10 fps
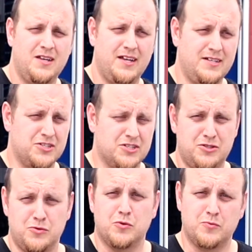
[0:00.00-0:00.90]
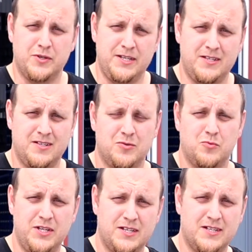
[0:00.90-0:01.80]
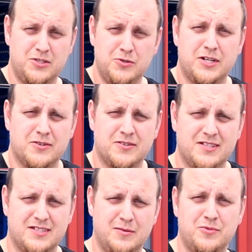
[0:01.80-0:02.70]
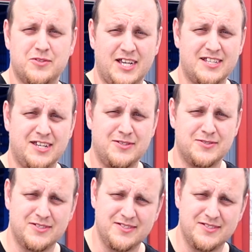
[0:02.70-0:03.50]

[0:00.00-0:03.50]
and just do what we do here, as simple as that sounds.